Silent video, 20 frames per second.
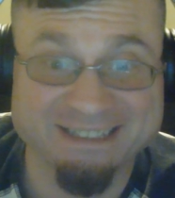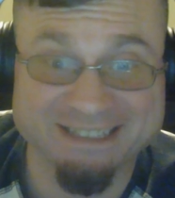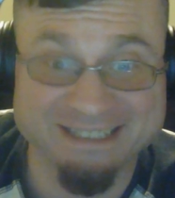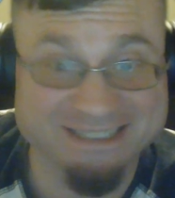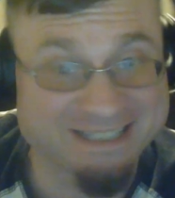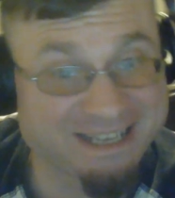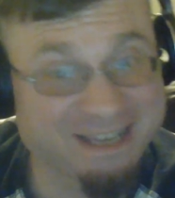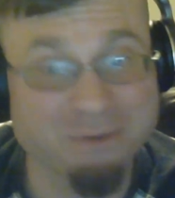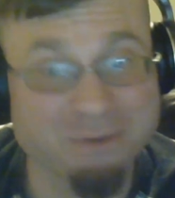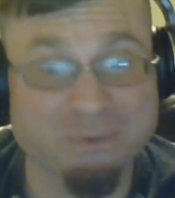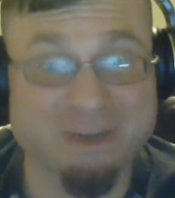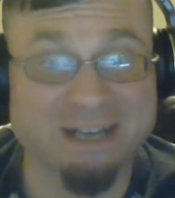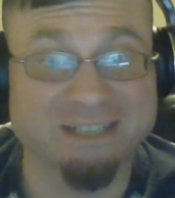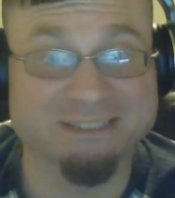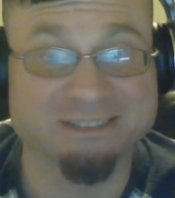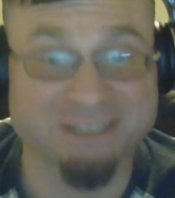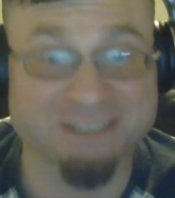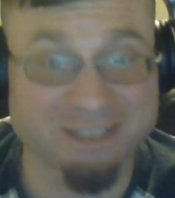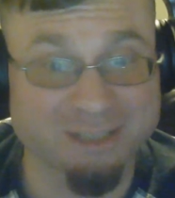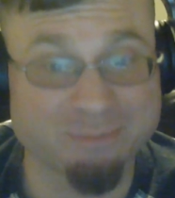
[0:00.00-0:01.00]
take a while
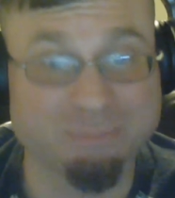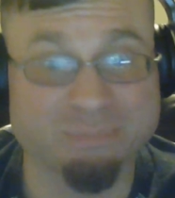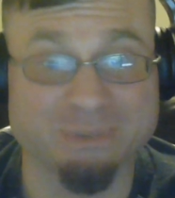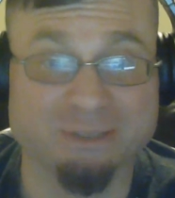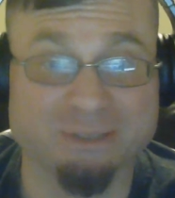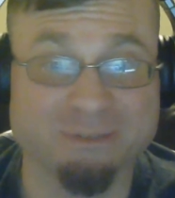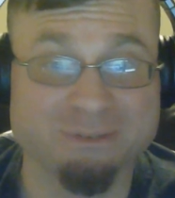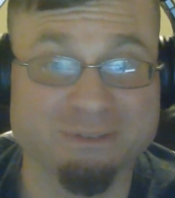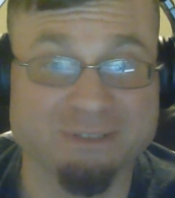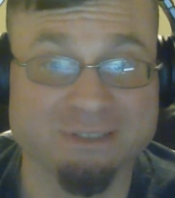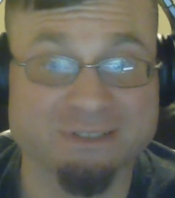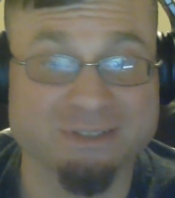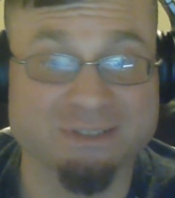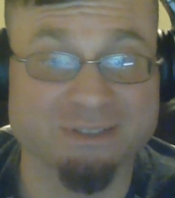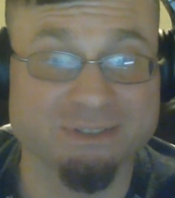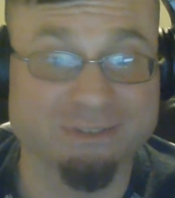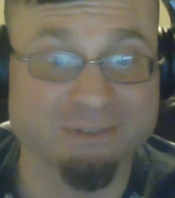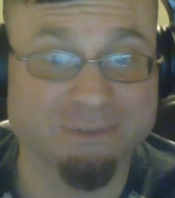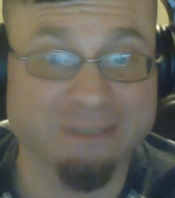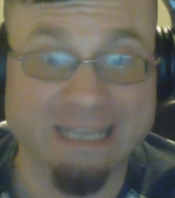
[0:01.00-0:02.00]
to upload.
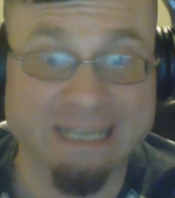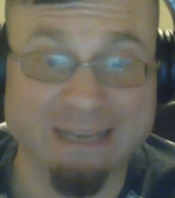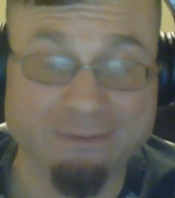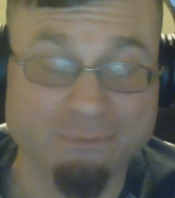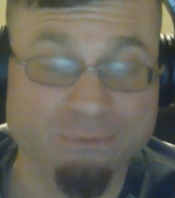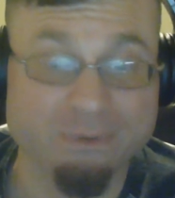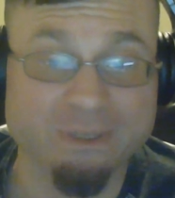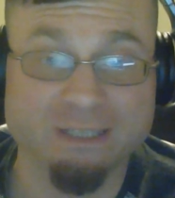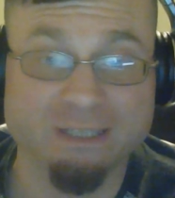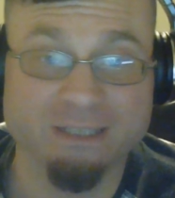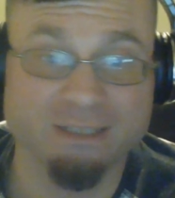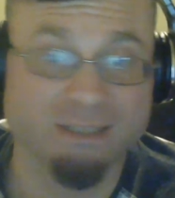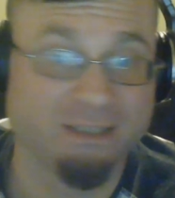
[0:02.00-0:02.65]
So every